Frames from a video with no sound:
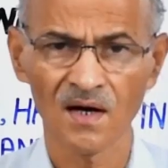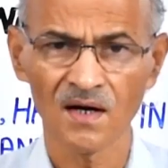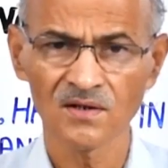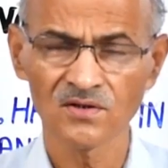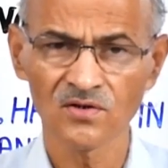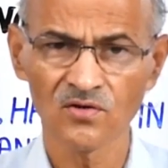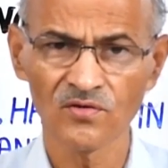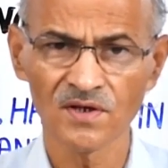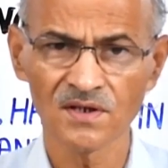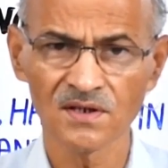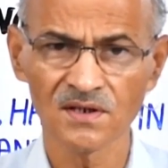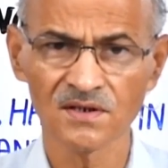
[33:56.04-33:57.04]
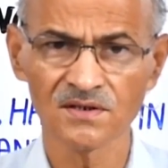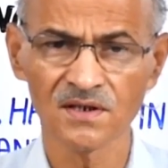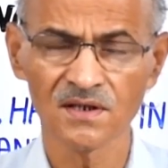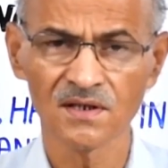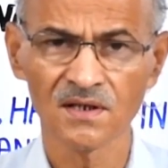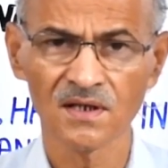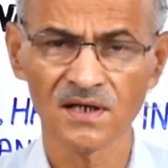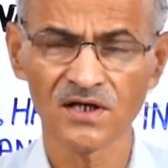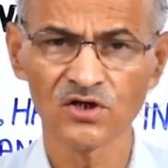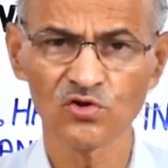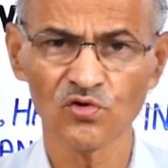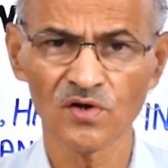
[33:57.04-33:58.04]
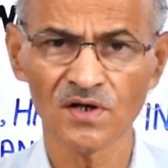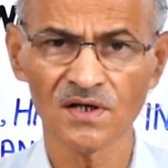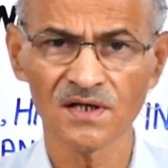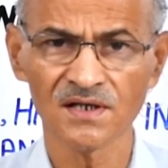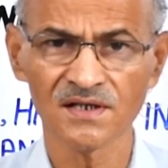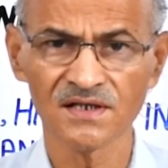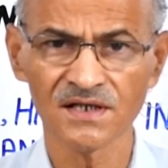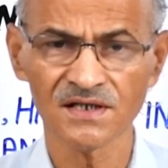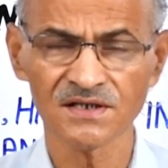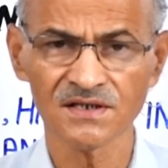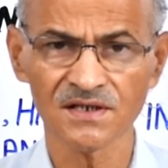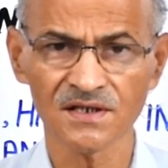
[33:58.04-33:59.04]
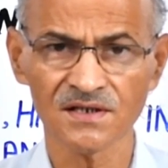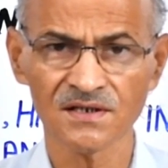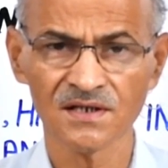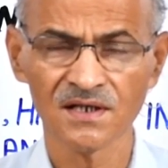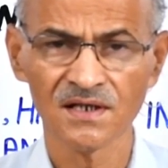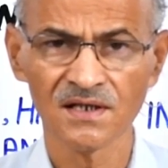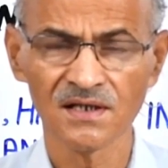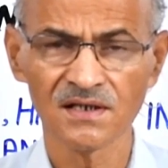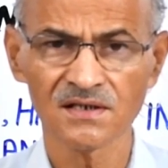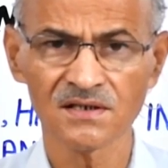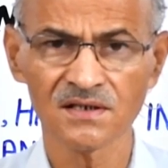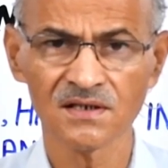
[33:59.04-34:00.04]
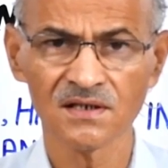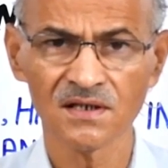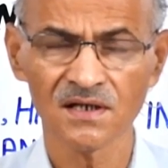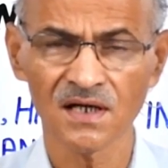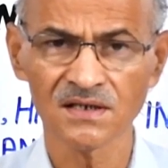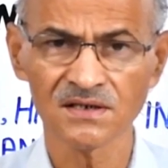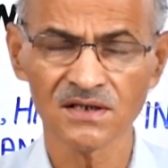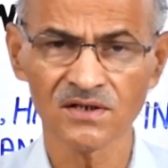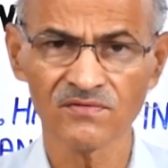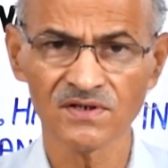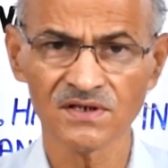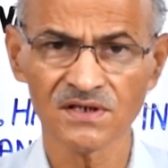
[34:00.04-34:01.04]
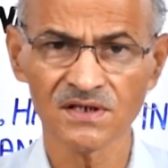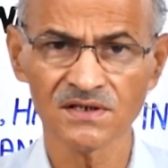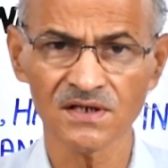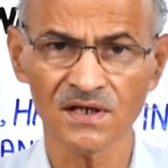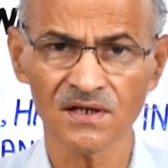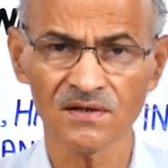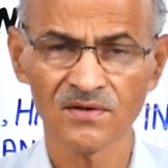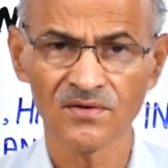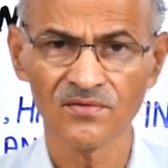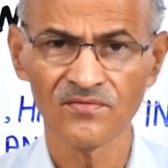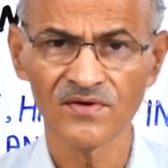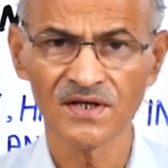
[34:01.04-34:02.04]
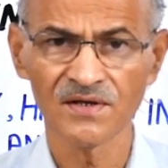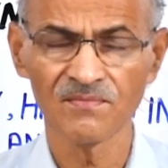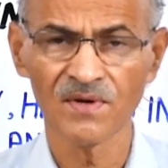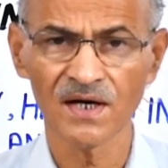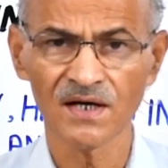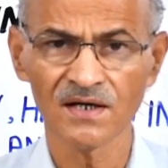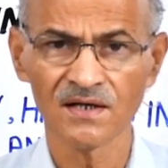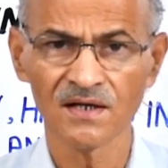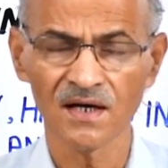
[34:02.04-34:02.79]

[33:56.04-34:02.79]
Earthquake is a natural disaster. Its consequences are very bad